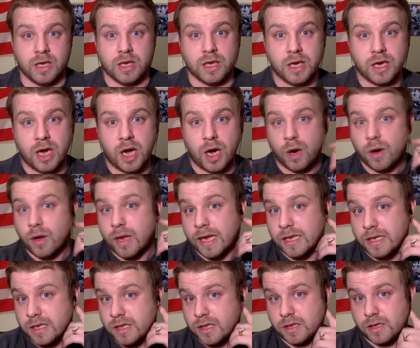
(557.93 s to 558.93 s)
You know,
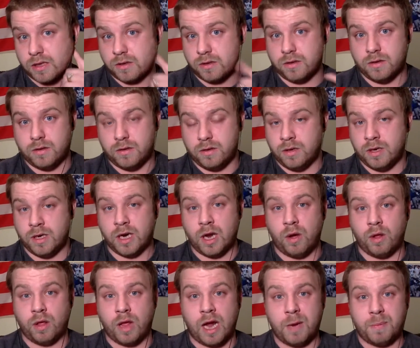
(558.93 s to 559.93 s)
it's, you
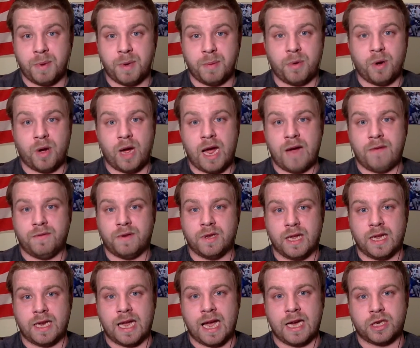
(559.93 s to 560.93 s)
know, a lot of people have to,
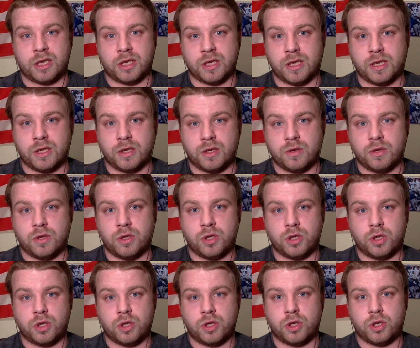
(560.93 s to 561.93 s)
like, actually
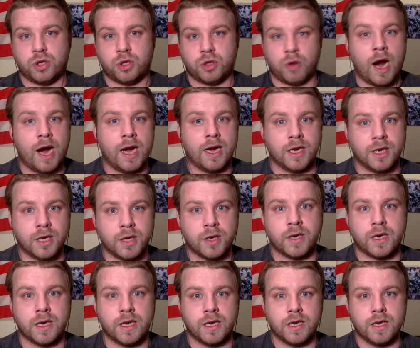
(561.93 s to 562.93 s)
try to do
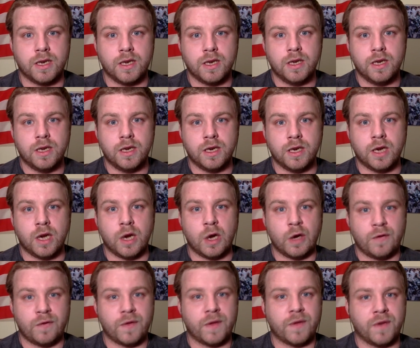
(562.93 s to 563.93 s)
it. You know,
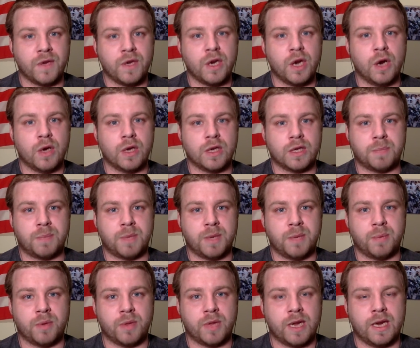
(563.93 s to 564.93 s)
if you notice
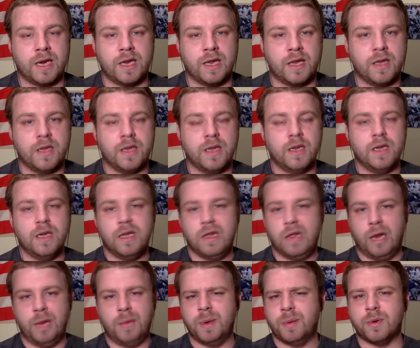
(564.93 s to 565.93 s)
people, a
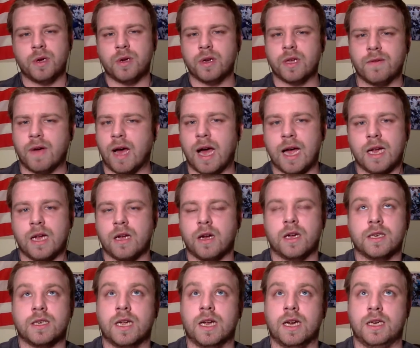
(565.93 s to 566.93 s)
lot of people don't give eye
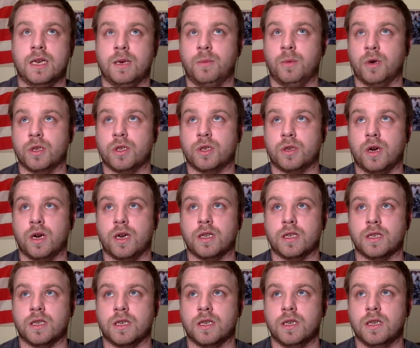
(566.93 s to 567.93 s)
contact anymore. It's
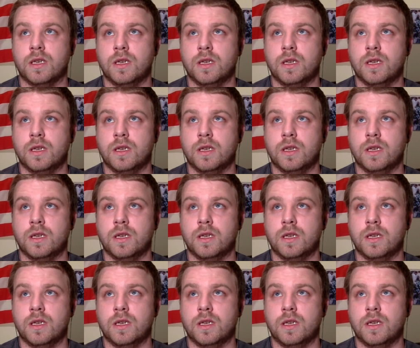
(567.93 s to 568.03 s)
crazy.